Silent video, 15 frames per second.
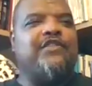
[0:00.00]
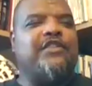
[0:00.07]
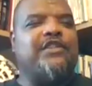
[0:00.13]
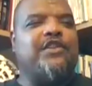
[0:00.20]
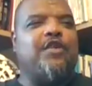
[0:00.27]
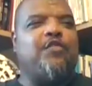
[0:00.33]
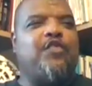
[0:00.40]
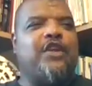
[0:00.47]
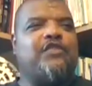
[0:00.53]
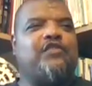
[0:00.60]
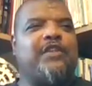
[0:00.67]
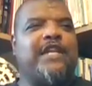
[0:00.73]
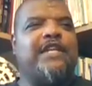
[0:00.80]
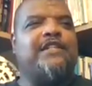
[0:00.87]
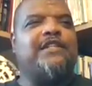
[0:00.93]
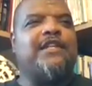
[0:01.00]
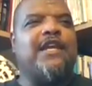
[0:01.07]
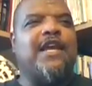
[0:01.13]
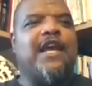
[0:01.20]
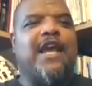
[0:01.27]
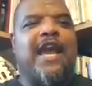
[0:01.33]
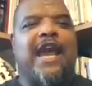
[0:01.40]
issue a press release,
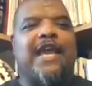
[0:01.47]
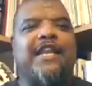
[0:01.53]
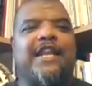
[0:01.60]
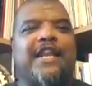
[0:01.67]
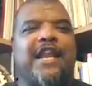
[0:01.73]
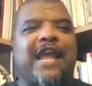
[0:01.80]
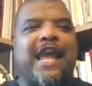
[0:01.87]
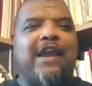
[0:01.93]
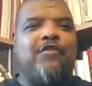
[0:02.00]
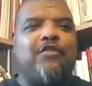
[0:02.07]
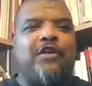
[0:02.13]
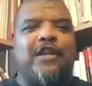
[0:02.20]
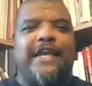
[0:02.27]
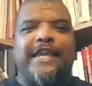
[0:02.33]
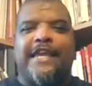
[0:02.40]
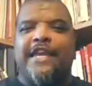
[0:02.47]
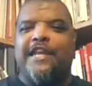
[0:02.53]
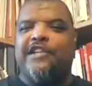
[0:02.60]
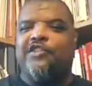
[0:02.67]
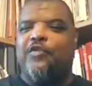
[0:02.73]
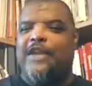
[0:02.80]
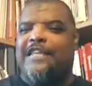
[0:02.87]
and in an hour later he
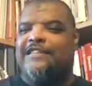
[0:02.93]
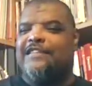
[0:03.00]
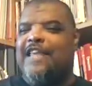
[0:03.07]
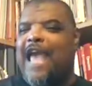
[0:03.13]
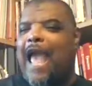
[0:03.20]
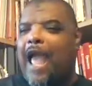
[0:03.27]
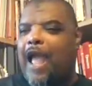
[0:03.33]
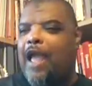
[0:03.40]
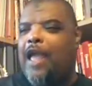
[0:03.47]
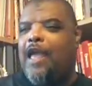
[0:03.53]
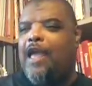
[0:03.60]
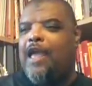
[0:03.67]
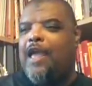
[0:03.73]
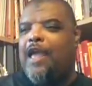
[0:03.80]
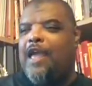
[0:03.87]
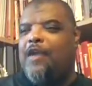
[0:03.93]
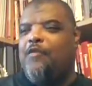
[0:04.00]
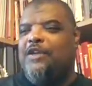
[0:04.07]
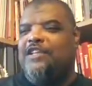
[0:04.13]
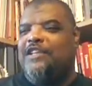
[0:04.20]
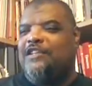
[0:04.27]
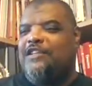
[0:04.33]
tweets that,
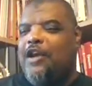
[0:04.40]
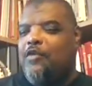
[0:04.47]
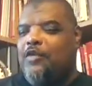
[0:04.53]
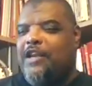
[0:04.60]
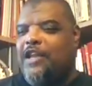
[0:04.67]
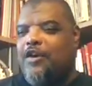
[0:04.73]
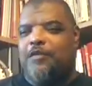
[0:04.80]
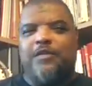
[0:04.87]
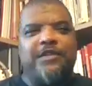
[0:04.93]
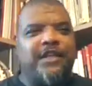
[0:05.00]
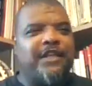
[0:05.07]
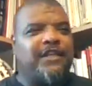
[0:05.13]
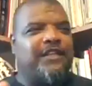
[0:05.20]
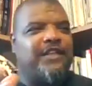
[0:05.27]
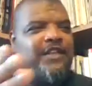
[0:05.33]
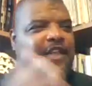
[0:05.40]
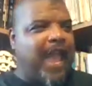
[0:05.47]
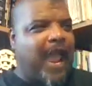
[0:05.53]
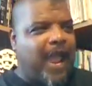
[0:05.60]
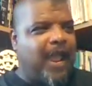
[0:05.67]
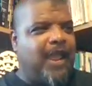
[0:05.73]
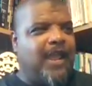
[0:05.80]
which is totally opposite to
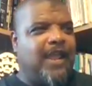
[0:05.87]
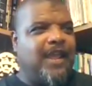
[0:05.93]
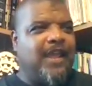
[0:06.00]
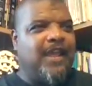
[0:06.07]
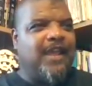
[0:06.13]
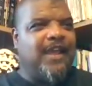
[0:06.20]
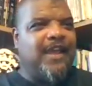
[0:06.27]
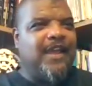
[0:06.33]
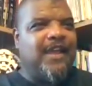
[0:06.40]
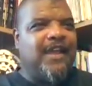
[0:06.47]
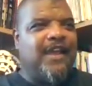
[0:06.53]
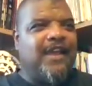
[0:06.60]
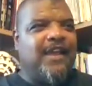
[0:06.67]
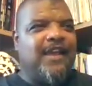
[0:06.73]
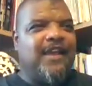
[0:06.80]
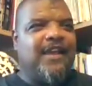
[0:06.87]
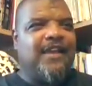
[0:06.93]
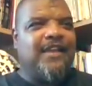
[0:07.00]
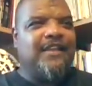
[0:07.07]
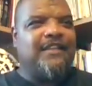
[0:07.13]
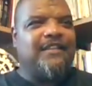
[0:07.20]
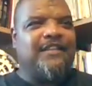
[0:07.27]
that.
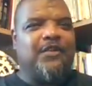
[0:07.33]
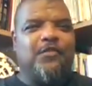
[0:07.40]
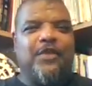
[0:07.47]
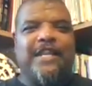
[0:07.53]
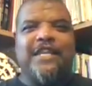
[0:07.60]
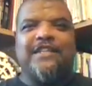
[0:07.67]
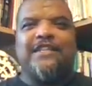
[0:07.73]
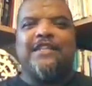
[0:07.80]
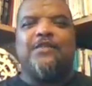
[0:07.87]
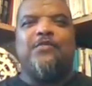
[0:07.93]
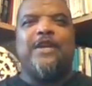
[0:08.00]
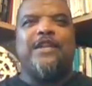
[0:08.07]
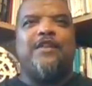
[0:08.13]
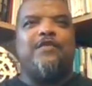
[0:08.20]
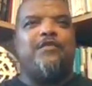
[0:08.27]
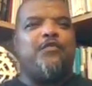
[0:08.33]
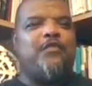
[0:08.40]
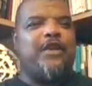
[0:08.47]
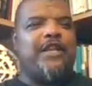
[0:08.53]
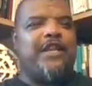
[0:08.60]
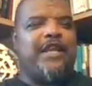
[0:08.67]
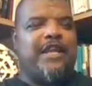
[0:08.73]
So when
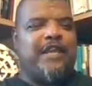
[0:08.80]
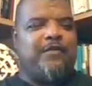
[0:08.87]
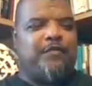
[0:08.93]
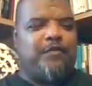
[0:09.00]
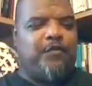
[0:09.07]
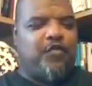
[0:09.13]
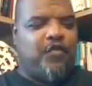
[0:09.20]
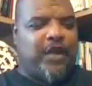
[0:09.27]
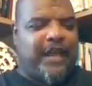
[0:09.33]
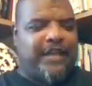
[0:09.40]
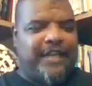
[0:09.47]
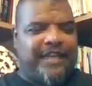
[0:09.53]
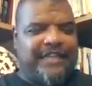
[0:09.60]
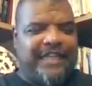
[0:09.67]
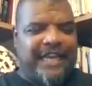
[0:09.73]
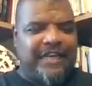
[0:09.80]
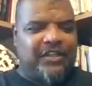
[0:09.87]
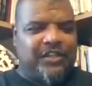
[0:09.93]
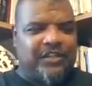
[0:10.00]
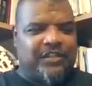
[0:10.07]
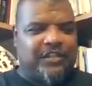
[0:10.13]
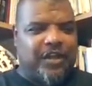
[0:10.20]
they brought out the
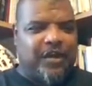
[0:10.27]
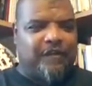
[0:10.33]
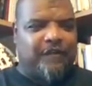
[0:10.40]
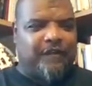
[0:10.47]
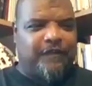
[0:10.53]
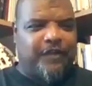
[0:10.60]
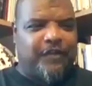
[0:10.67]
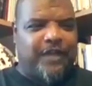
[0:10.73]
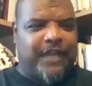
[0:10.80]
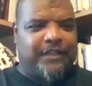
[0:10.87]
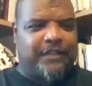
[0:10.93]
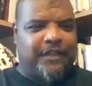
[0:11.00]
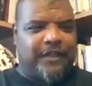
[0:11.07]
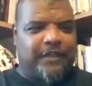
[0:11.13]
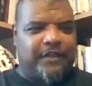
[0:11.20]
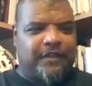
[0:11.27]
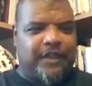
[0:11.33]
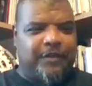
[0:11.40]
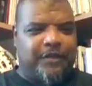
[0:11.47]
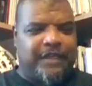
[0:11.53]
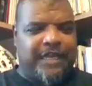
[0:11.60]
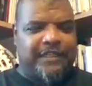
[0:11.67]
intelligence staff a
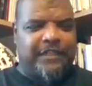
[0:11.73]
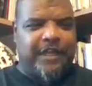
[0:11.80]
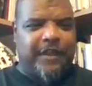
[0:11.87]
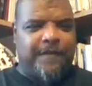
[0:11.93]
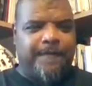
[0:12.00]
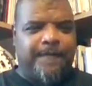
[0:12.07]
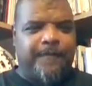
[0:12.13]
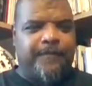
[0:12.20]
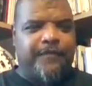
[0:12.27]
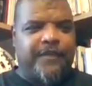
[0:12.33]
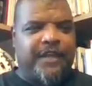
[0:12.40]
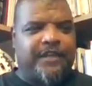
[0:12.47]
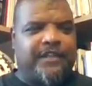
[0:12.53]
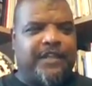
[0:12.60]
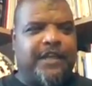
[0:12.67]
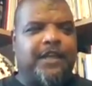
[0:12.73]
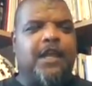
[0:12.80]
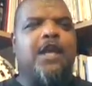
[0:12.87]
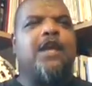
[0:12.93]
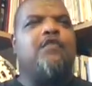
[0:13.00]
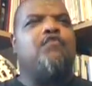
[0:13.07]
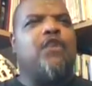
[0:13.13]
couple of days ago, and said
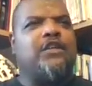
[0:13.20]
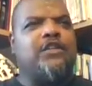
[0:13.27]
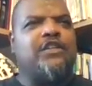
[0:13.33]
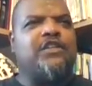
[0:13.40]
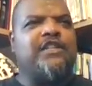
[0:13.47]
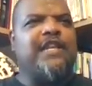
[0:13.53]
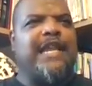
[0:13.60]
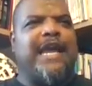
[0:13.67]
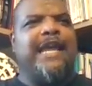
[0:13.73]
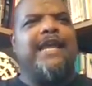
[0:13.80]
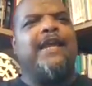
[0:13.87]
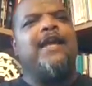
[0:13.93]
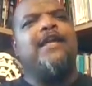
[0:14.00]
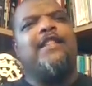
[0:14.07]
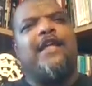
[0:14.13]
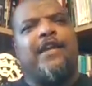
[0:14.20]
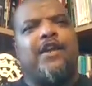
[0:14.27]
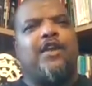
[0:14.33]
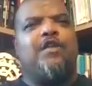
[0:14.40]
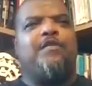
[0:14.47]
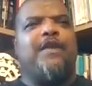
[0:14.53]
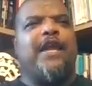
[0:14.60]
Russia's still at it, they're
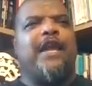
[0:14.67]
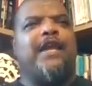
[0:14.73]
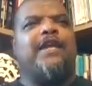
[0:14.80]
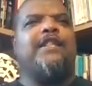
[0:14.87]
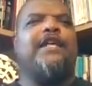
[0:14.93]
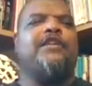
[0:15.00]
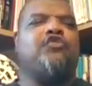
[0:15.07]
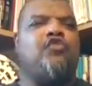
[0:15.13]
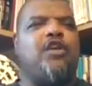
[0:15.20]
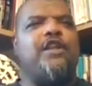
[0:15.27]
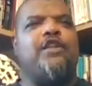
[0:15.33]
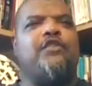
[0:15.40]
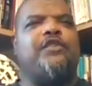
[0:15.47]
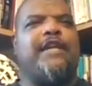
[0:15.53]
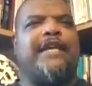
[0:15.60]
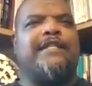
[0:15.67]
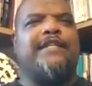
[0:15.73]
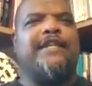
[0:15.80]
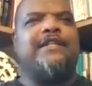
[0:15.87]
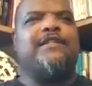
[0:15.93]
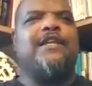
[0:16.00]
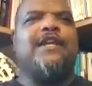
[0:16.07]
going to be at it, they're trying new
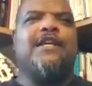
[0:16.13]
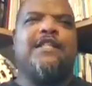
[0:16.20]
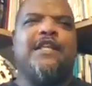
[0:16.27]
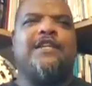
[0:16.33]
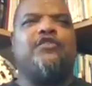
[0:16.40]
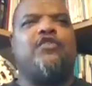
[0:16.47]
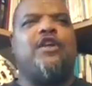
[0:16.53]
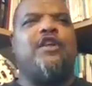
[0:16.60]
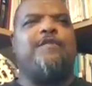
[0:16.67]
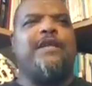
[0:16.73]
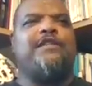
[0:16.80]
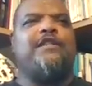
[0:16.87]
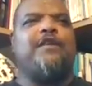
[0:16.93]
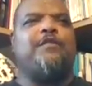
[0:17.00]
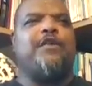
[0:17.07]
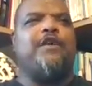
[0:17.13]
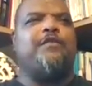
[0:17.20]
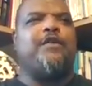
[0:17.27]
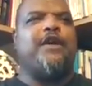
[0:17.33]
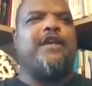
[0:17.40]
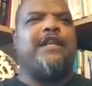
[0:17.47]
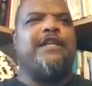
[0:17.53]
tactics, they're trying to mess up our
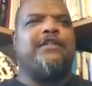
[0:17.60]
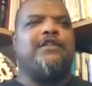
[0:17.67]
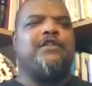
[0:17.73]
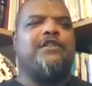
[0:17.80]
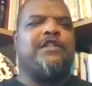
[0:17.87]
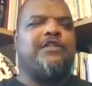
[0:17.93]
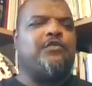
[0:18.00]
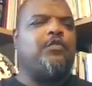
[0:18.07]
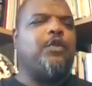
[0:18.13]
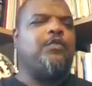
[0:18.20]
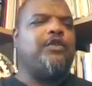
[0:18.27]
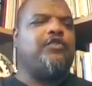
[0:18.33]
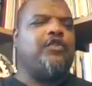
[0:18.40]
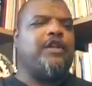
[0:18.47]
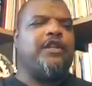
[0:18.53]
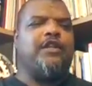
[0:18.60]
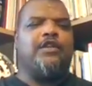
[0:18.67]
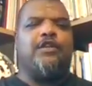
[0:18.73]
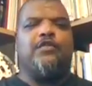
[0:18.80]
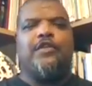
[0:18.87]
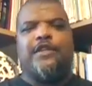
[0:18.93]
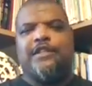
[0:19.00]
by-elections, this is what we're trying to
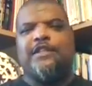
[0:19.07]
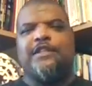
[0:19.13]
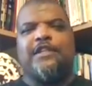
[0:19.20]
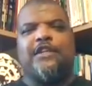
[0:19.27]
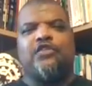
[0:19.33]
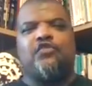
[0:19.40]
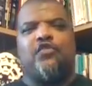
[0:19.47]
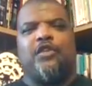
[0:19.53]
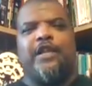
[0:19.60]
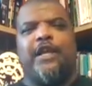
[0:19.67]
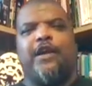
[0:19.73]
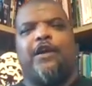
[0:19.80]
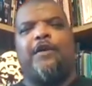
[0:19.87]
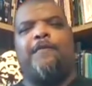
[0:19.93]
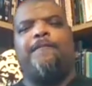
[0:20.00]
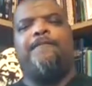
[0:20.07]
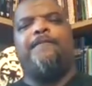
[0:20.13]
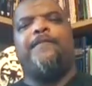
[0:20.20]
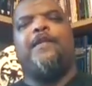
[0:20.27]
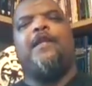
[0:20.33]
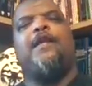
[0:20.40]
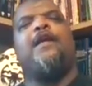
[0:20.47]
do, this is how strong they are.
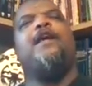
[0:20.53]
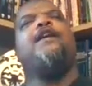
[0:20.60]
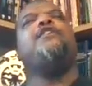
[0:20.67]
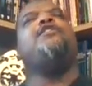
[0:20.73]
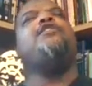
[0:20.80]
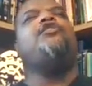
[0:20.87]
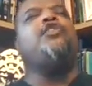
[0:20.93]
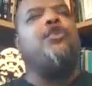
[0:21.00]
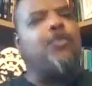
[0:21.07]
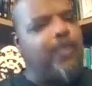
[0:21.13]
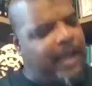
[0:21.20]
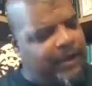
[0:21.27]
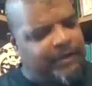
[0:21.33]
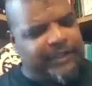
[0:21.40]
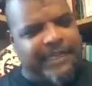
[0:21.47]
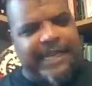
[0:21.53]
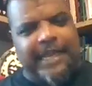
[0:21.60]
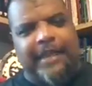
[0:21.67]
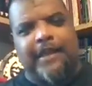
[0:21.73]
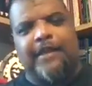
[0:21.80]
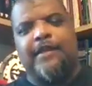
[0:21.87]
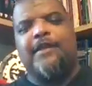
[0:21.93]
2 hours
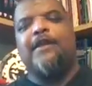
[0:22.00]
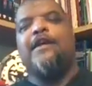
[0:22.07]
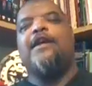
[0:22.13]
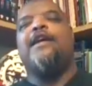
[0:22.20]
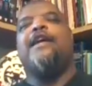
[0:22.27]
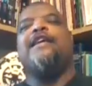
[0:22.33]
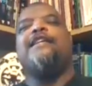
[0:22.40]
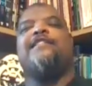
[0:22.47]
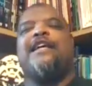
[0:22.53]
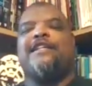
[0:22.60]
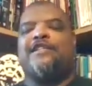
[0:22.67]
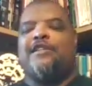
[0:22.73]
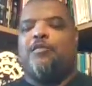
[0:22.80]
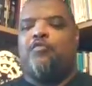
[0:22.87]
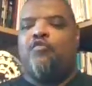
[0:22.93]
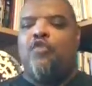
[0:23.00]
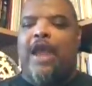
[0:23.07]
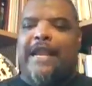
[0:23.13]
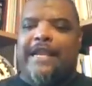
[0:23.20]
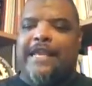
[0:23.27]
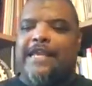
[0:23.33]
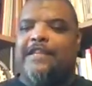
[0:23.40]
later, he's at some
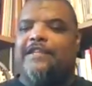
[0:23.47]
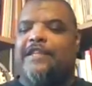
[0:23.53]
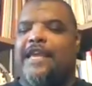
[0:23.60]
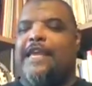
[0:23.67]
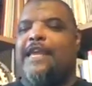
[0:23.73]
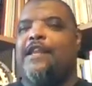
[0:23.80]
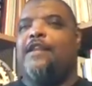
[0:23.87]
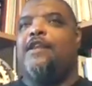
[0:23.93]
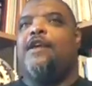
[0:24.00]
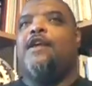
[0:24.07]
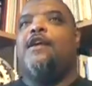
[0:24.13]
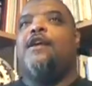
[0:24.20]
rally saying